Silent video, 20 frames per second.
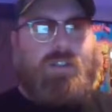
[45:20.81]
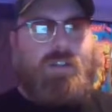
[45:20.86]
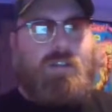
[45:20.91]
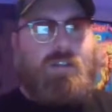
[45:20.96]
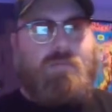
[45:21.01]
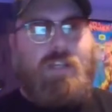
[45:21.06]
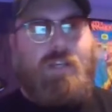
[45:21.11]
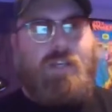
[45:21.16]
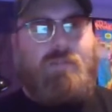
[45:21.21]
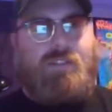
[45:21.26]
You're
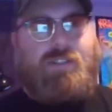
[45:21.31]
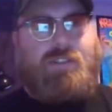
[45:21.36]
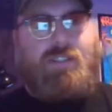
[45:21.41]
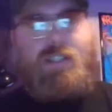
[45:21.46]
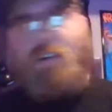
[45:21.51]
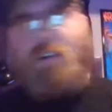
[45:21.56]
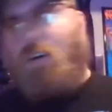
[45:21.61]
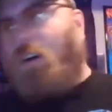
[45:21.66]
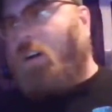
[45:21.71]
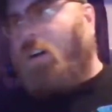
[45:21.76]
going to be able to
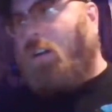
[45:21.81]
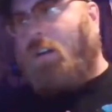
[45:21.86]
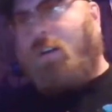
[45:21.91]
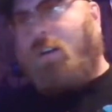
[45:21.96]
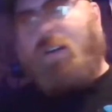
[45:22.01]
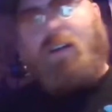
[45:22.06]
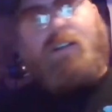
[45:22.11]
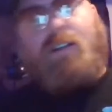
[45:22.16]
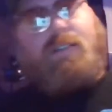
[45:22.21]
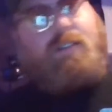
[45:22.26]
see all
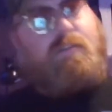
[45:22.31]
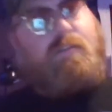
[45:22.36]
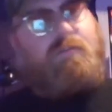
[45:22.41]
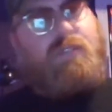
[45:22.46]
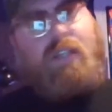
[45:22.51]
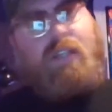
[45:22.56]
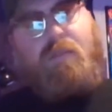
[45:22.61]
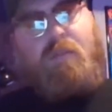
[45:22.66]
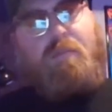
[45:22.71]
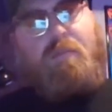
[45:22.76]
our
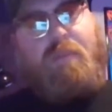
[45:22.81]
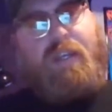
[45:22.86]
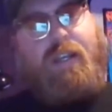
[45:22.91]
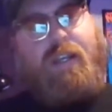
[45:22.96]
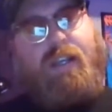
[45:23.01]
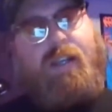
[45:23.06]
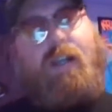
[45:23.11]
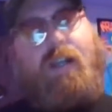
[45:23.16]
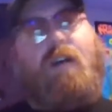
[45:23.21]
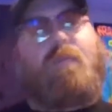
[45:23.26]
customs that we're
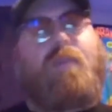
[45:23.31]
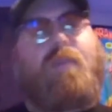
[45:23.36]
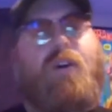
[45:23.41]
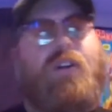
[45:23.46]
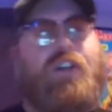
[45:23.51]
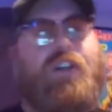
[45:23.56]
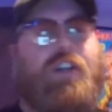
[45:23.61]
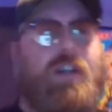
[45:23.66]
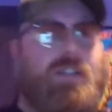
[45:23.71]
picking up, all the